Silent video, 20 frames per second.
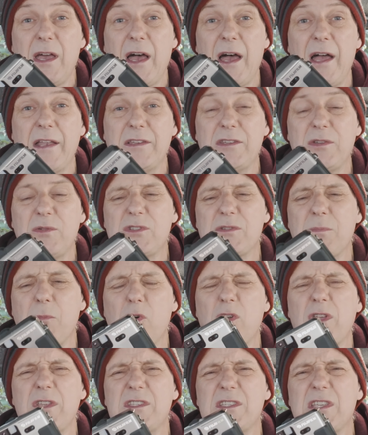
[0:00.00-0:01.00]
and doing some
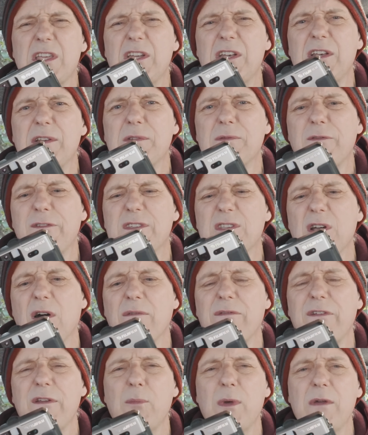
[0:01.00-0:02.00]
more considered
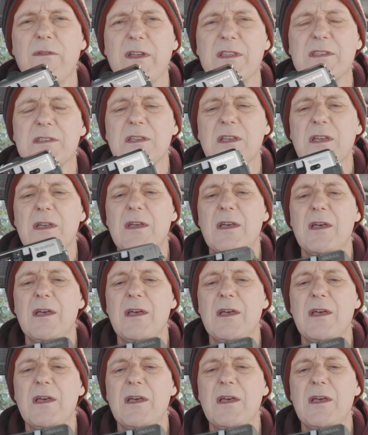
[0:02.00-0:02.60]
photography with it.